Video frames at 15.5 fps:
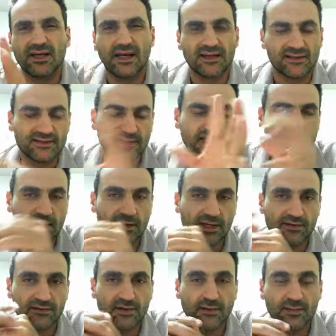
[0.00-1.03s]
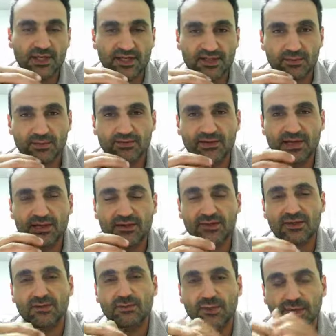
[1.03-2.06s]
understanding lifetime customer
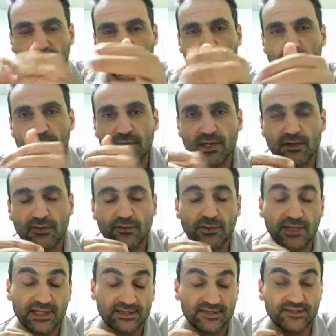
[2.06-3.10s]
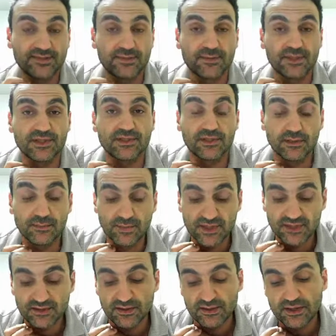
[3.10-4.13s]
values and putting in repetitive trade systems into your
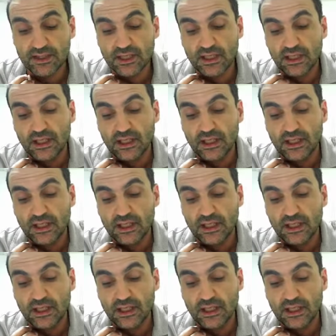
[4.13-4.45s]
business.